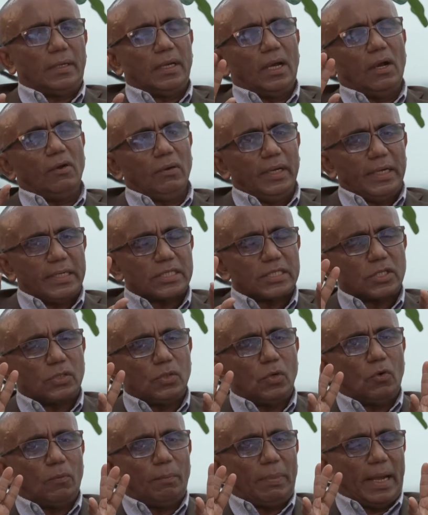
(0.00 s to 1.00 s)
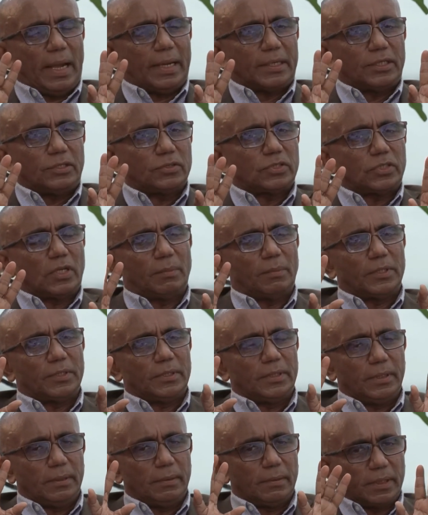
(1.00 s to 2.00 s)
Now let's go back to some
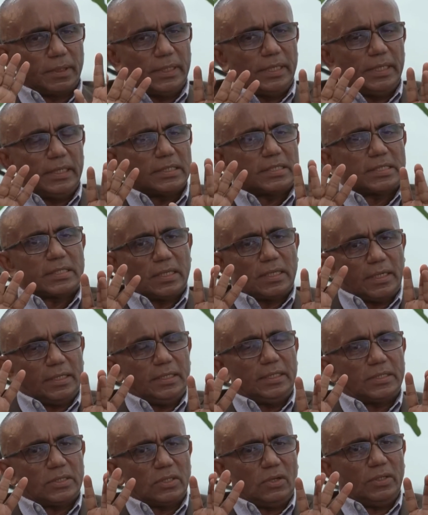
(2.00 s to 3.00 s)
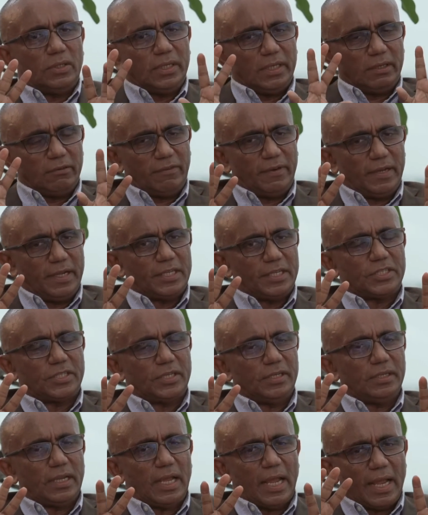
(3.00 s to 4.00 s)
of the real studies on
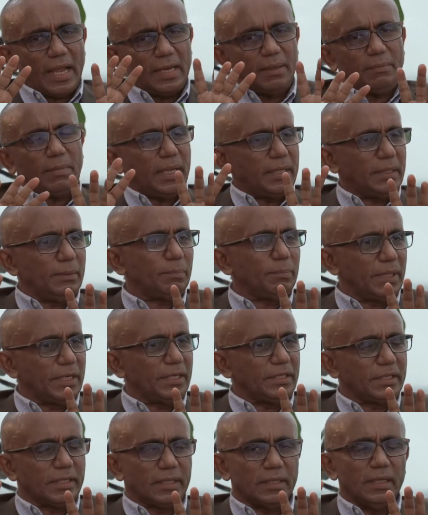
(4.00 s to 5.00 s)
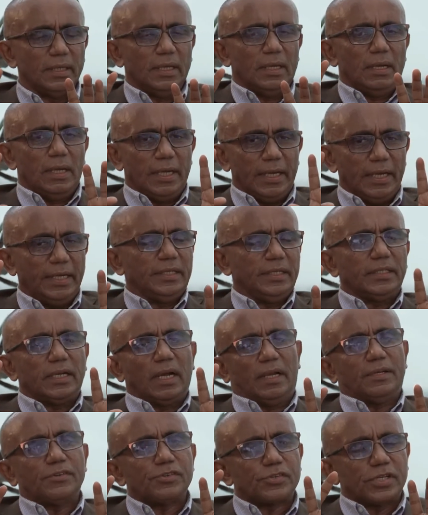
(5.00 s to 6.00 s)
inflation and money printing in
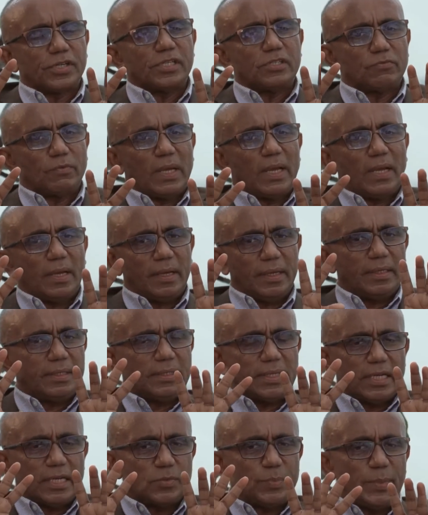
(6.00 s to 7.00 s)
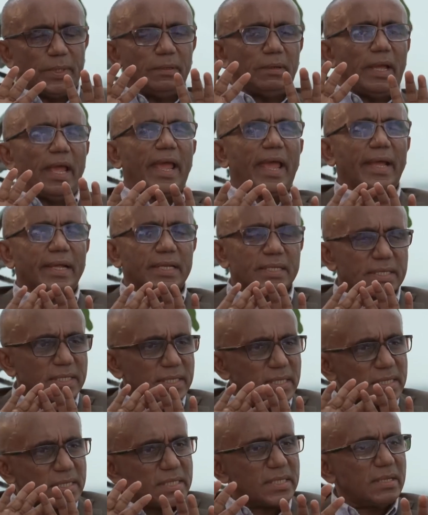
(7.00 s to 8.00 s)
countries where it has been
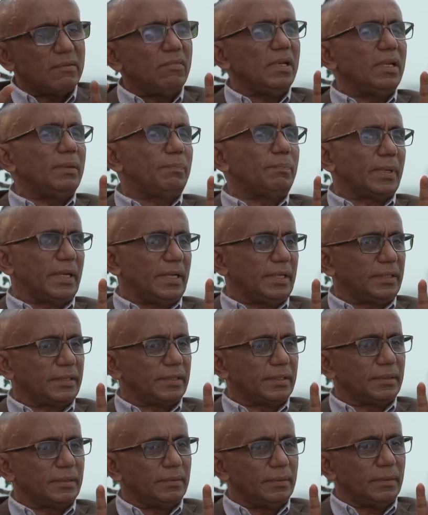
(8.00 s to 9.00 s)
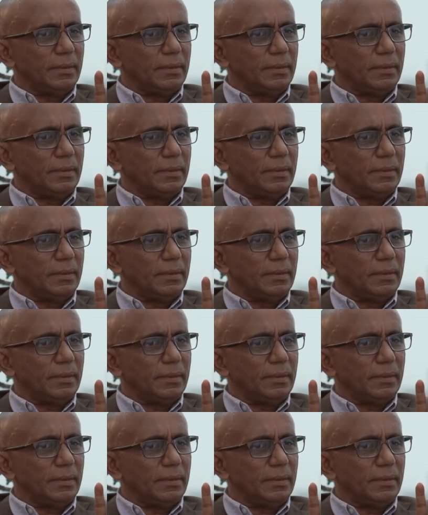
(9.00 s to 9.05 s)
excessively printed,